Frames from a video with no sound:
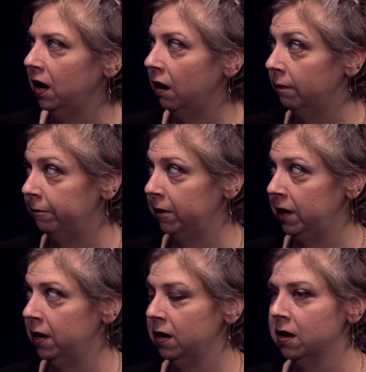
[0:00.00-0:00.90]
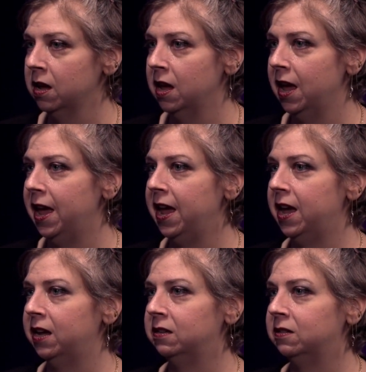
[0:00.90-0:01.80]
comforting
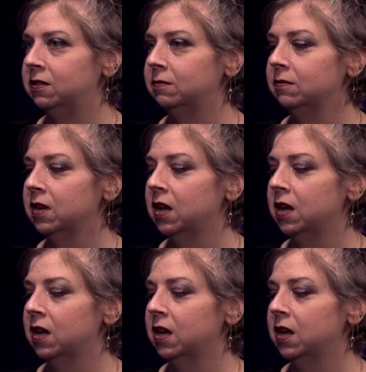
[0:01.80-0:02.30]
and